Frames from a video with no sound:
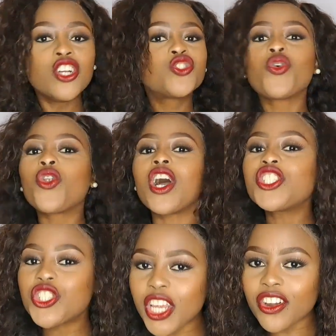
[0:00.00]
Do not
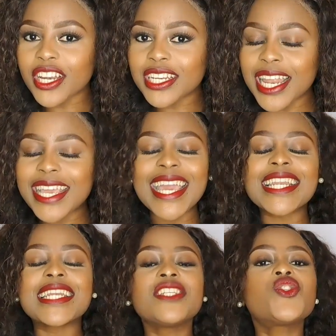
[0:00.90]
share it. Like, at
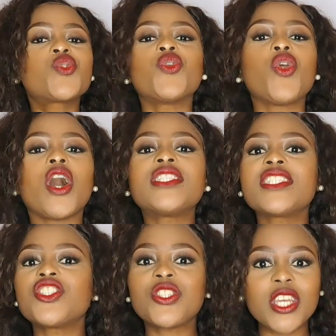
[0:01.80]
least do not
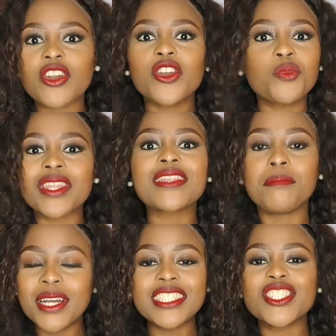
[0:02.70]
share it with the
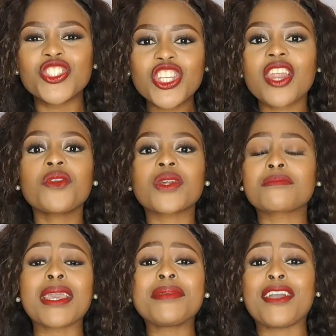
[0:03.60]
person. Share it with
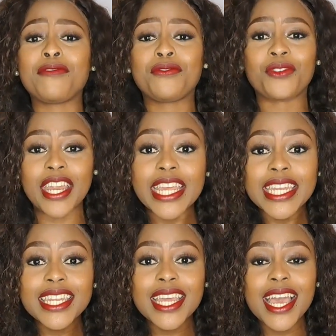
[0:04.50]
maybe a
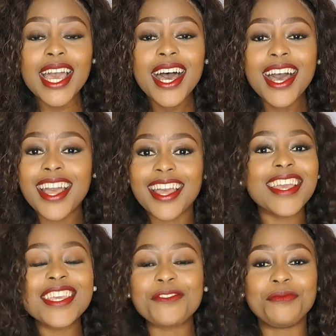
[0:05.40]
friend.
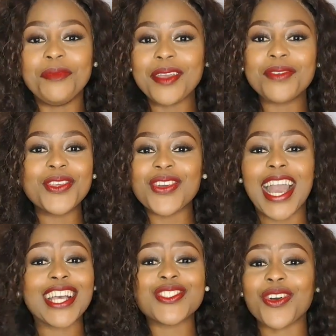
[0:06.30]
If maybe you
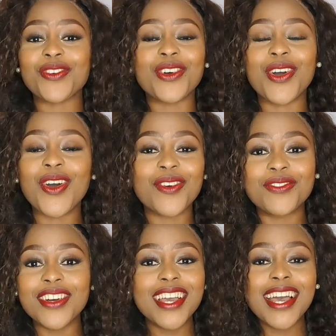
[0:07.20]
guys are of
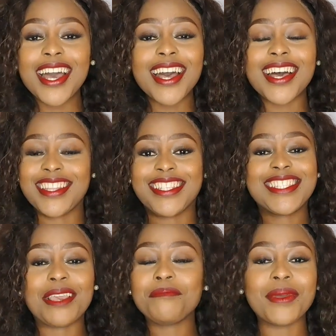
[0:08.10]
the
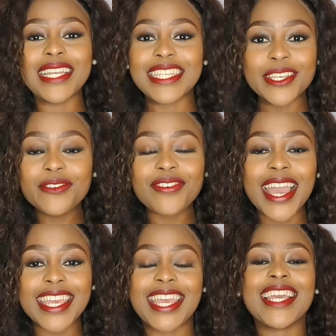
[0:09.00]
same belief,
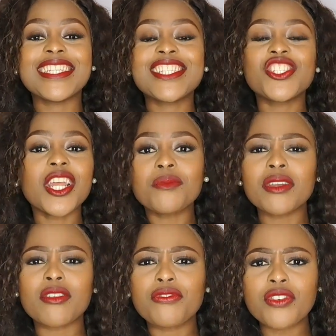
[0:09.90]
I guess. Share it with
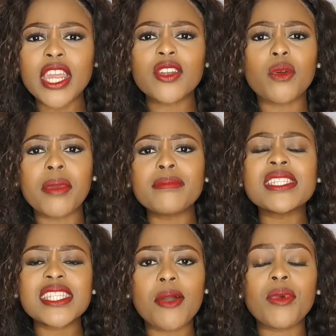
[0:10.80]
a friend or maybe
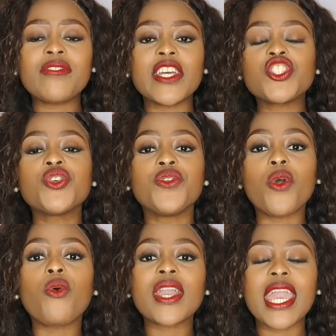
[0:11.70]
someone that you
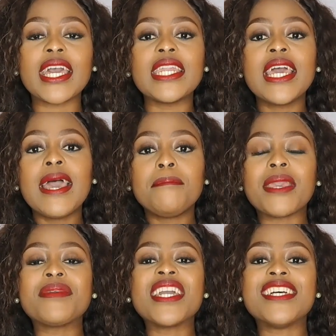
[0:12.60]
know can
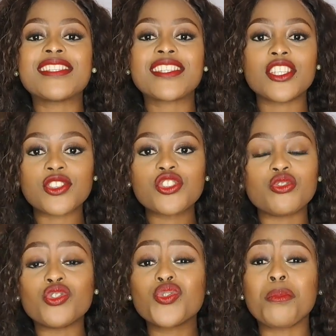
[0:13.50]
maybe assist
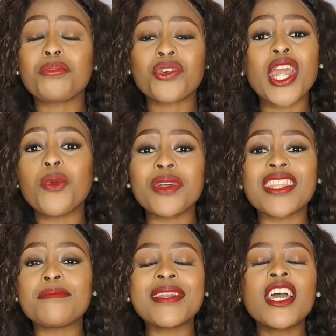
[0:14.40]
you to pray with
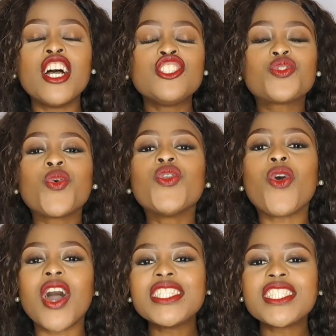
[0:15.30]
it. But do
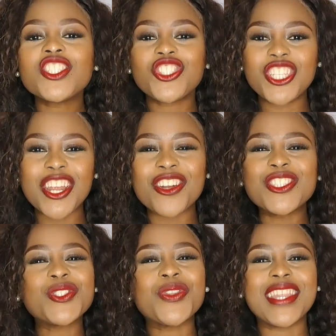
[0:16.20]
not share it
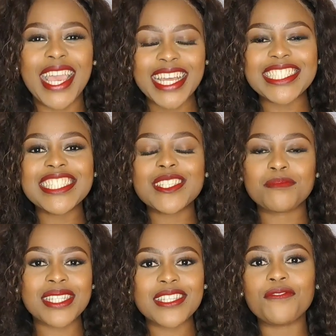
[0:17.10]
to that
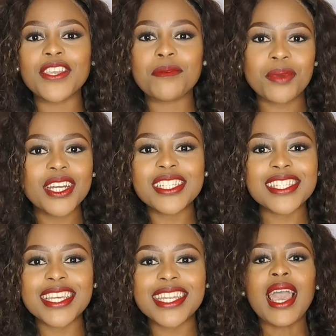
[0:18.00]
specific
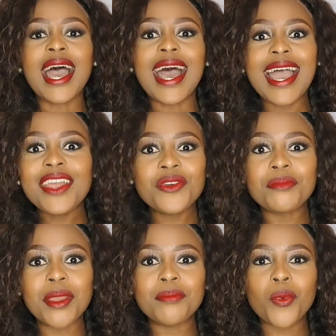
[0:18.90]
person. I
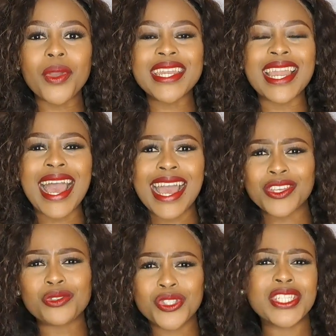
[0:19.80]
remember when I
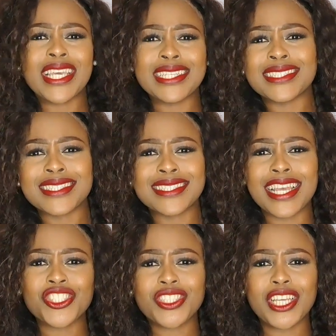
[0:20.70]
used to get
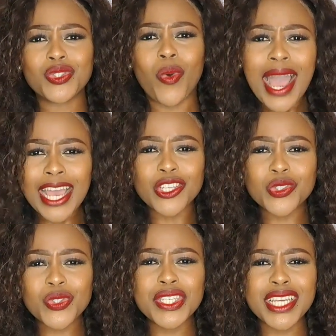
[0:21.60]
such things, or I used
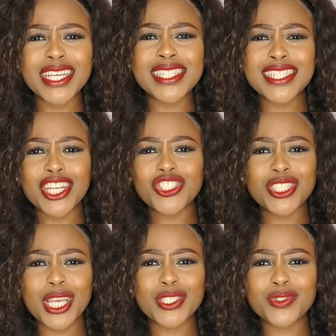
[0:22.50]
to hear such
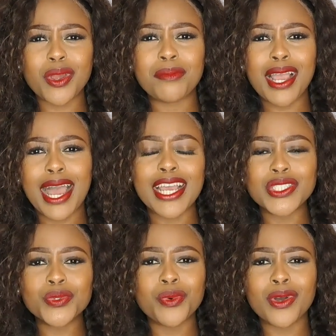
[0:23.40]
things from
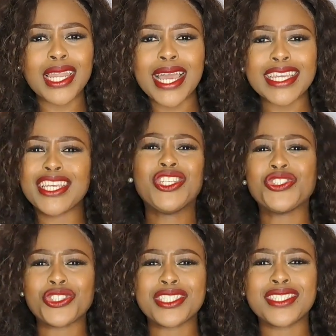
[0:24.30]
guys who were like
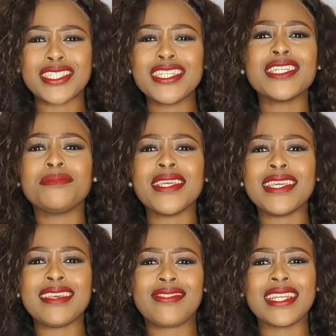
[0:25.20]
interested in me
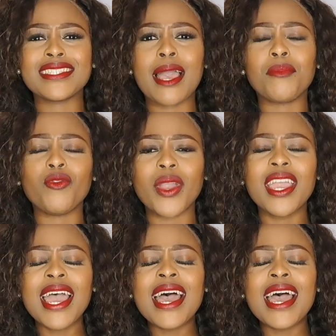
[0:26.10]
in that type of way.